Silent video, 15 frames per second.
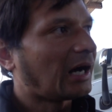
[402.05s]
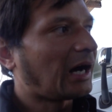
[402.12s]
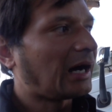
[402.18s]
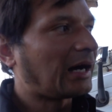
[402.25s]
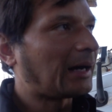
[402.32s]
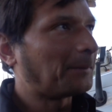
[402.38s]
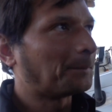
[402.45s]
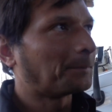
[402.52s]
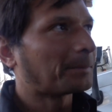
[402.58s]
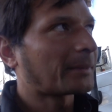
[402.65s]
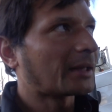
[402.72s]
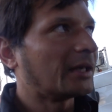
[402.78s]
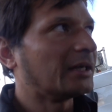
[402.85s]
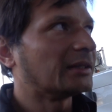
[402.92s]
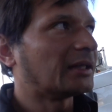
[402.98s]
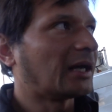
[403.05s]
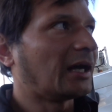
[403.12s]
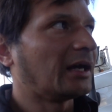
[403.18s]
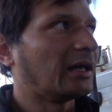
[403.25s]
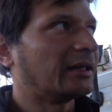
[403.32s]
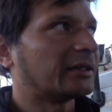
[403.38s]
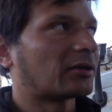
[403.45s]
Um, in, the,
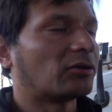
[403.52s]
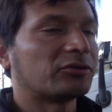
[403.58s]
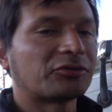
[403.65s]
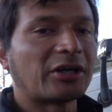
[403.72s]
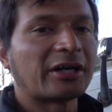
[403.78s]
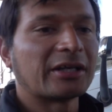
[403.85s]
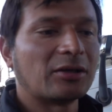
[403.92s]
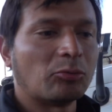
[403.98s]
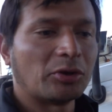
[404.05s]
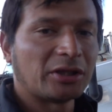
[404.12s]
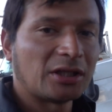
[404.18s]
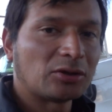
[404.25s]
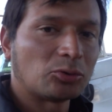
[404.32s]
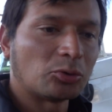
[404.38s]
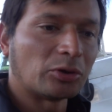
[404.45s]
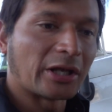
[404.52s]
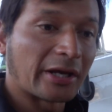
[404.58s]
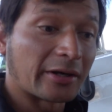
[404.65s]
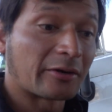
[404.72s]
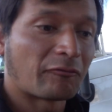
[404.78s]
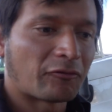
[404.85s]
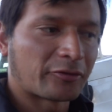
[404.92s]
uh, in the contrary, we need to
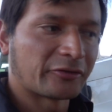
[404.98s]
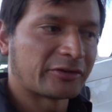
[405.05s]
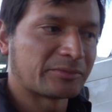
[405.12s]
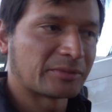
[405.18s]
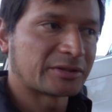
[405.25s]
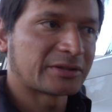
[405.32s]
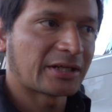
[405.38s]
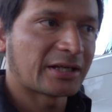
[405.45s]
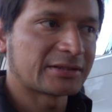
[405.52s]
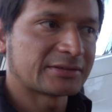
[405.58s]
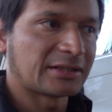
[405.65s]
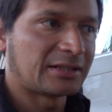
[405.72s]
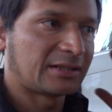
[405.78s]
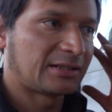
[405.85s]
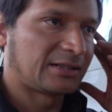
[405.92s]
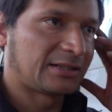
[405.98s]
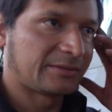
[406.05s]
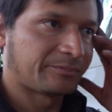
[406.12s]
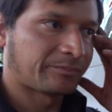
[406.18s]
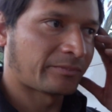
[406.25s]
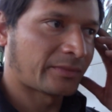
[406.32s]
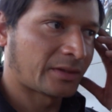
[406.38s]
learn from these mistakes.
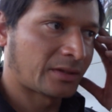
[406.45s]
Uh,